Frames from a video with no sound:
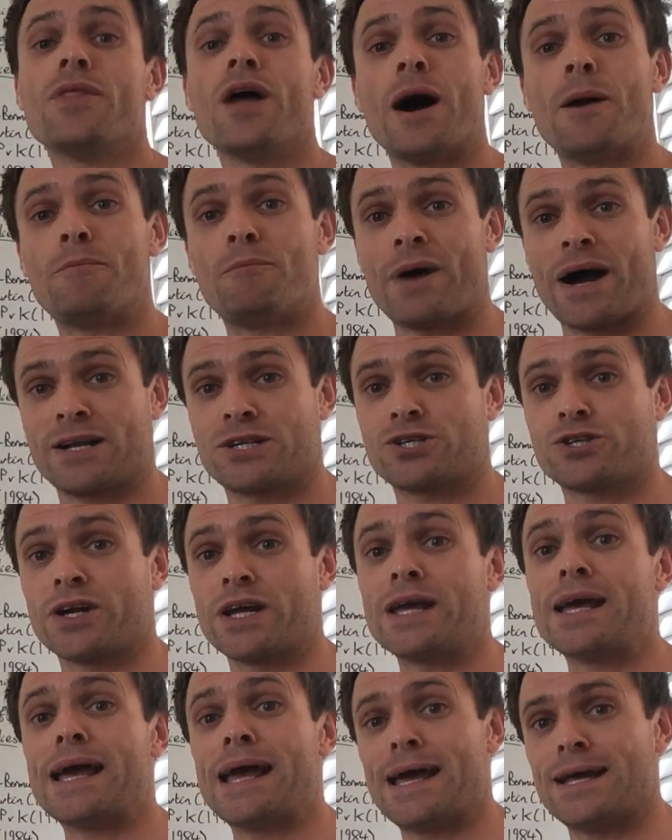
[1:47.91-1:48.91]
that a
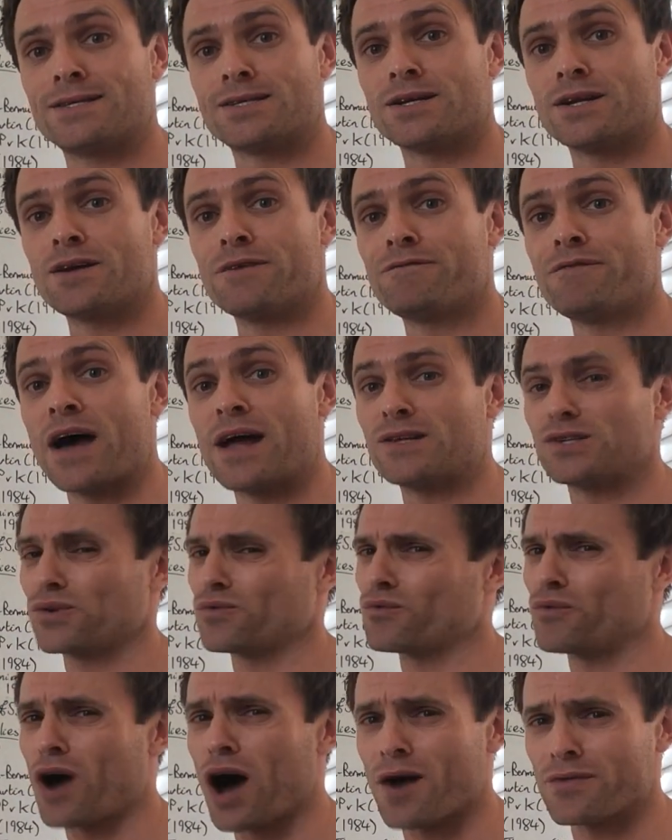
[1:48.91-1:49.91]
battery is an offence
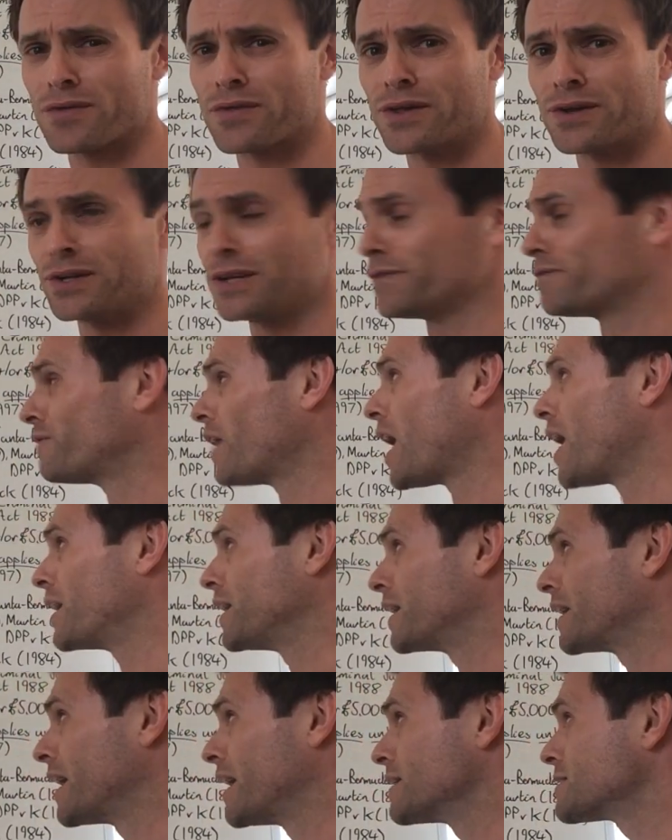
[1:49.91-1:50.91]
rather than
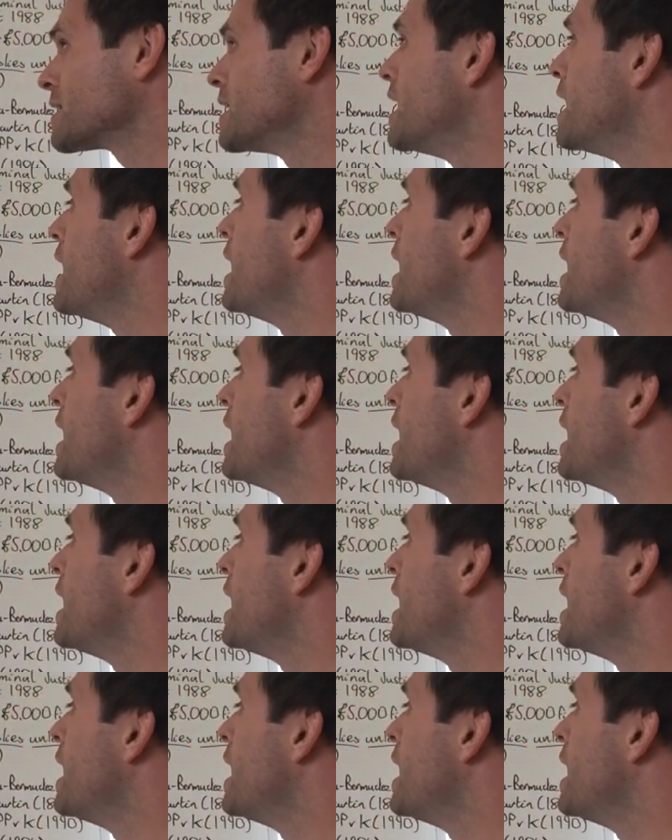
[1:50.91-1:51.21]
defining it.